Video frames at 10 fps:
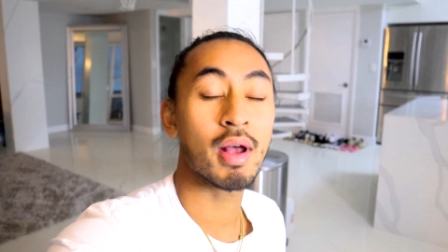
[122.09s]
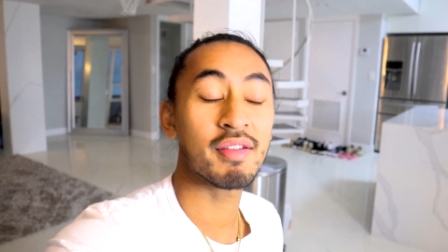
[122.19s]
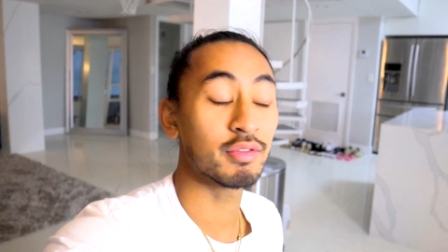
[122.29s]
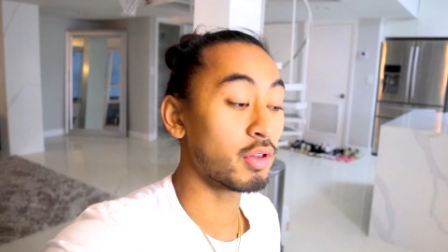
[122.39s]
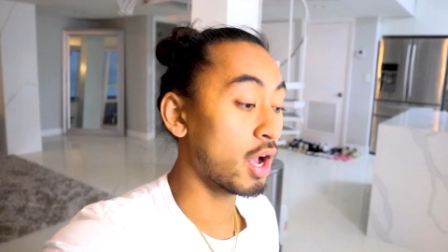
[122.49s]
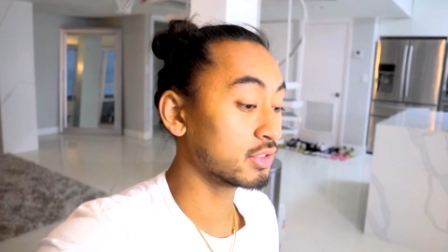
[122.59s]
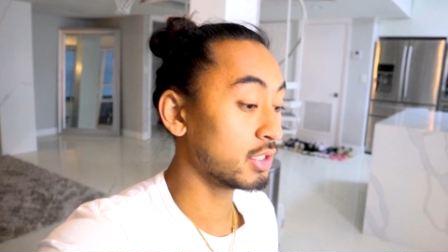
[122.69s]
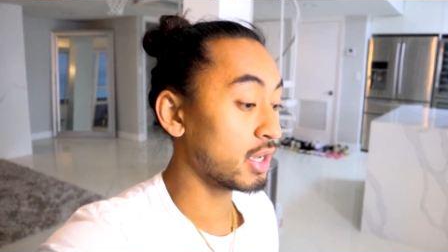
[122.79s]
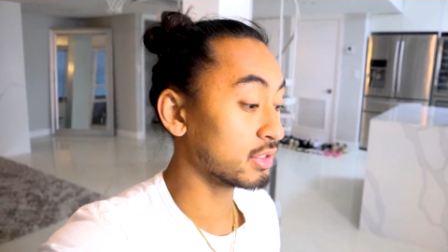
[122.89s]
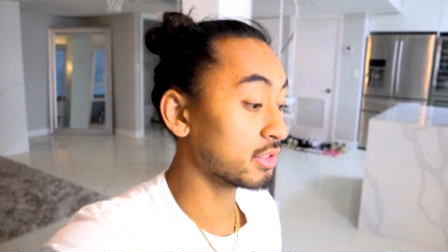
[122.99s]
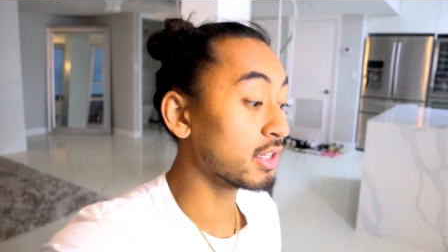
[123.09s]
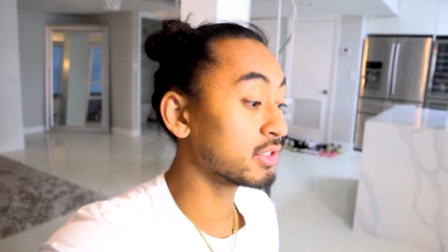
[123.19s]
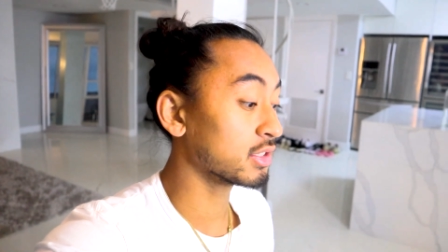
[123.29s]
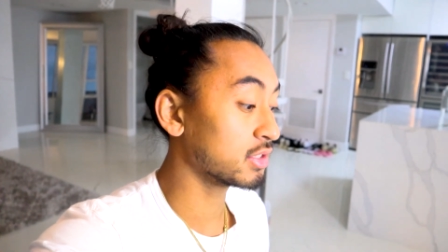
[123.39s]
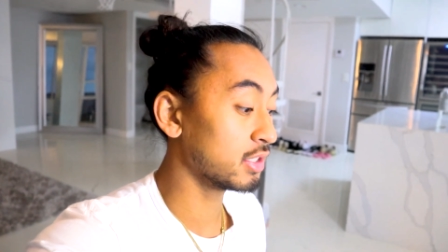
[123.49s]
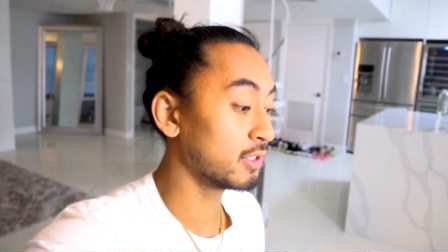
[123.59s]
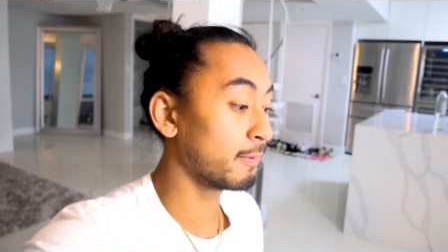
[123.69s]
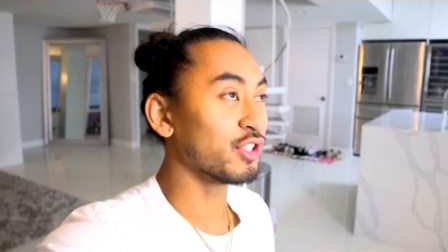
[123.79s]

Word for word: So I haven't vlogged today, it's day 16.